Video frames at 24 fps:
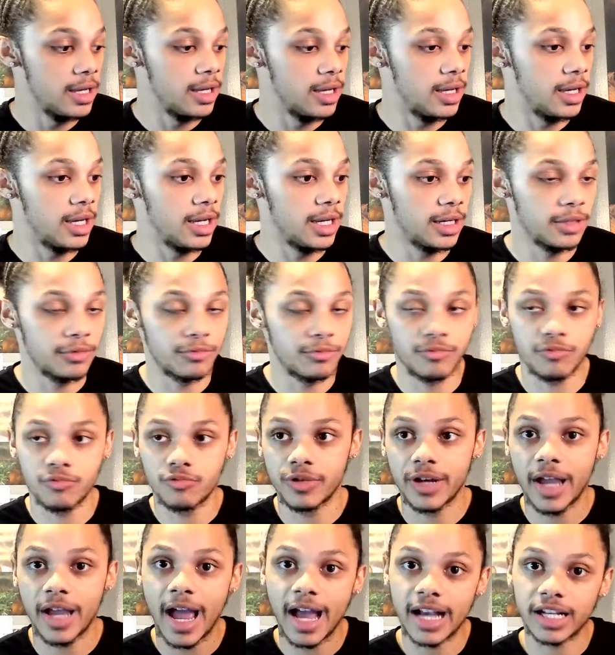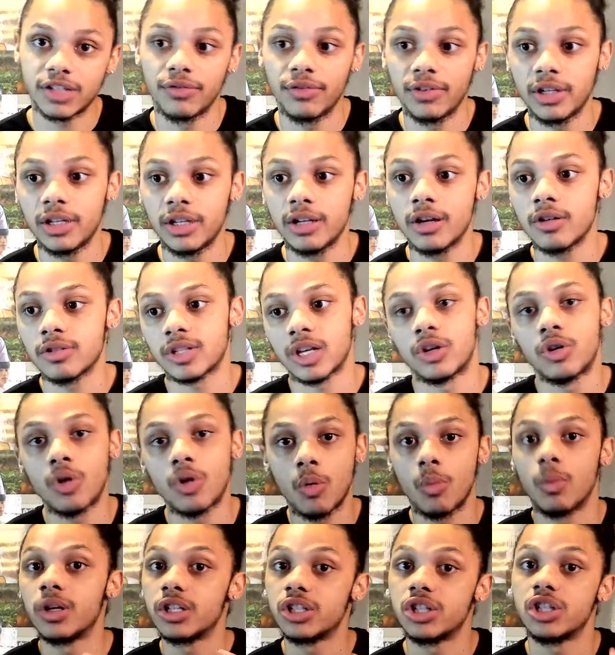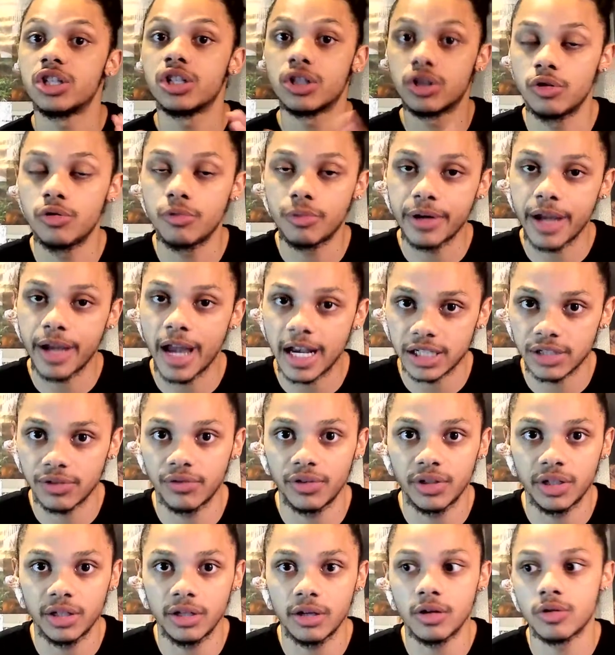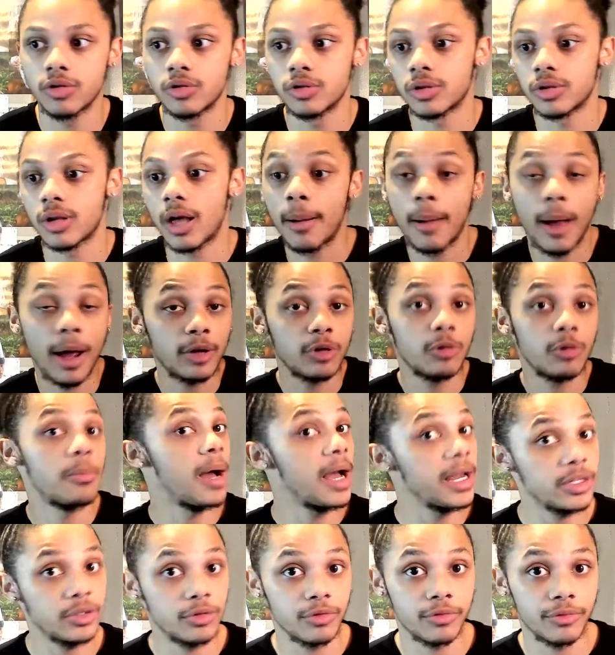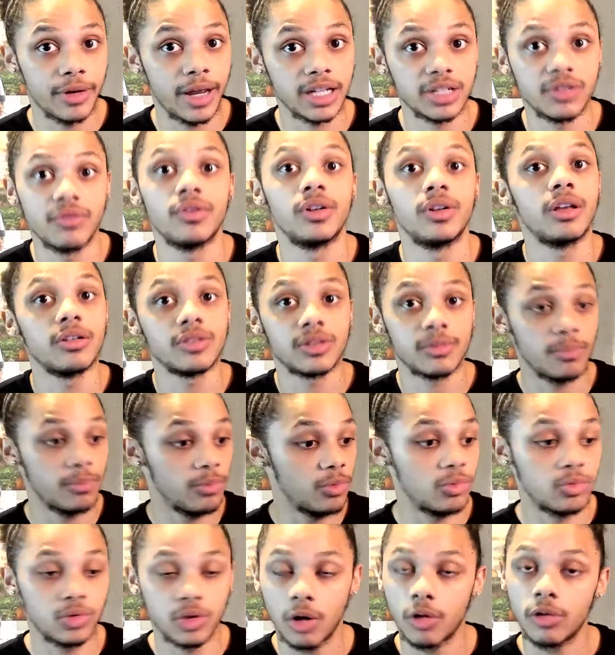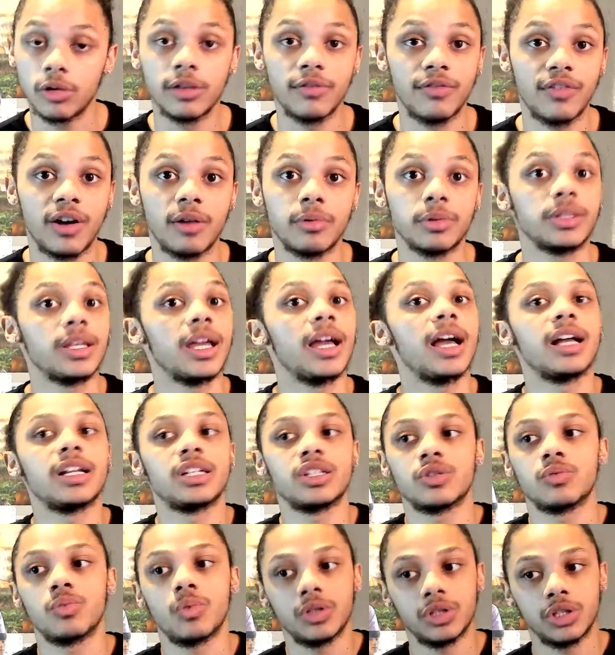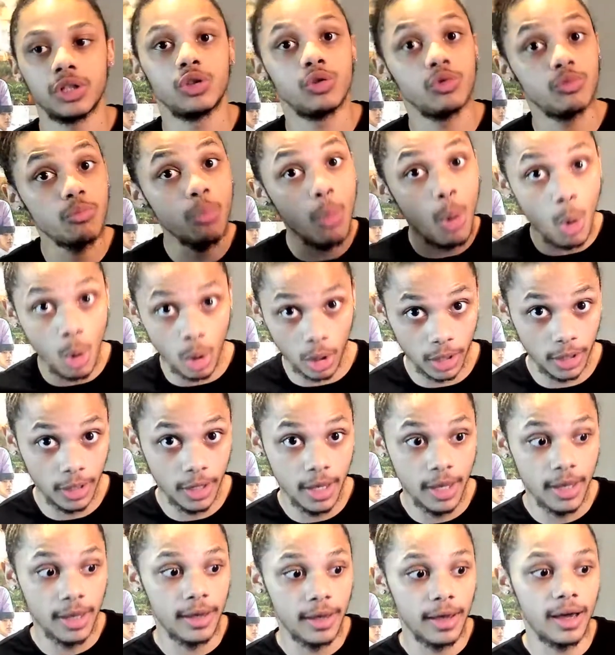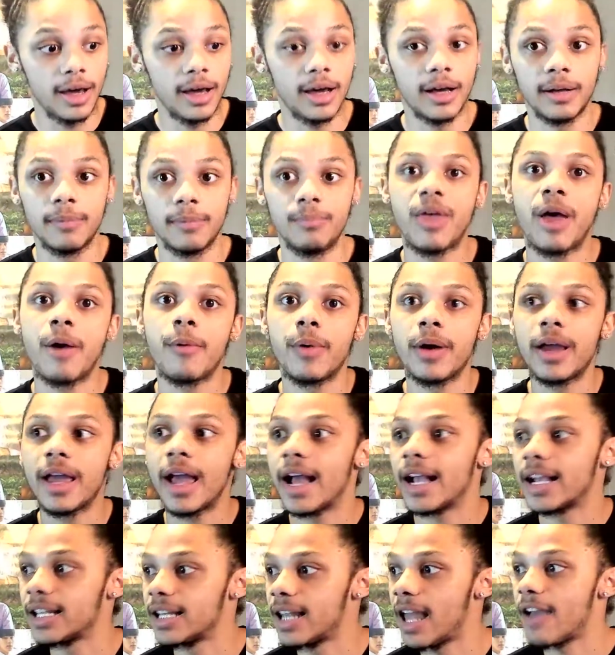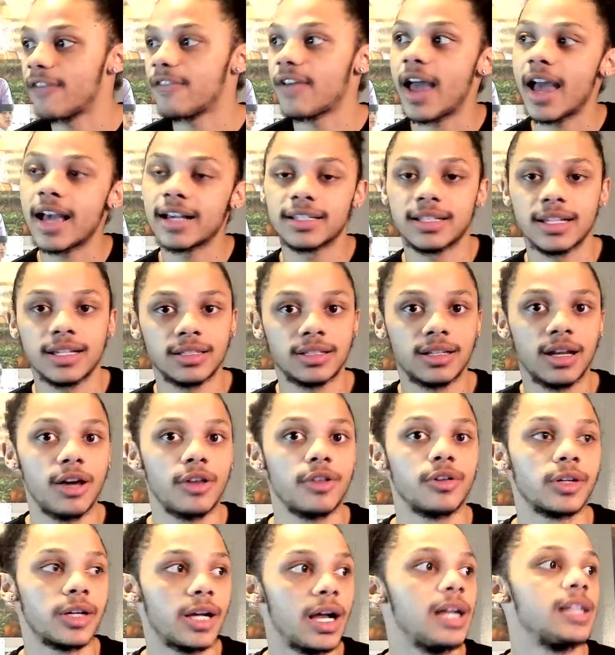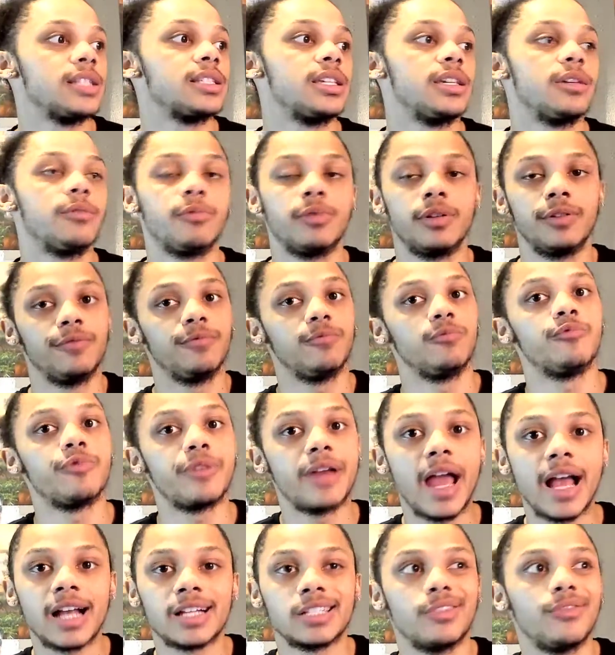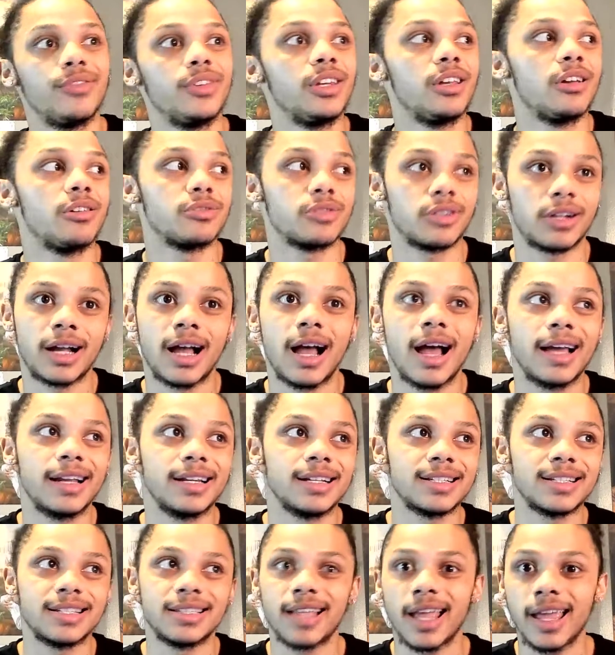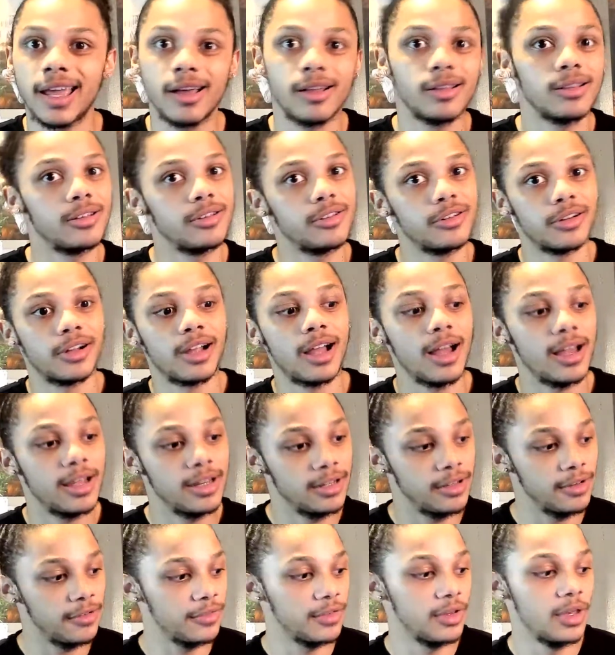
uh, reaction videos. I don't want to just do reaction videos. I, I, don't mind doing reaction videos. I'm totally fine with that. I just want to do more. Uh, that way I can have access to other content when reaction videos are kind of stale and they're kind of,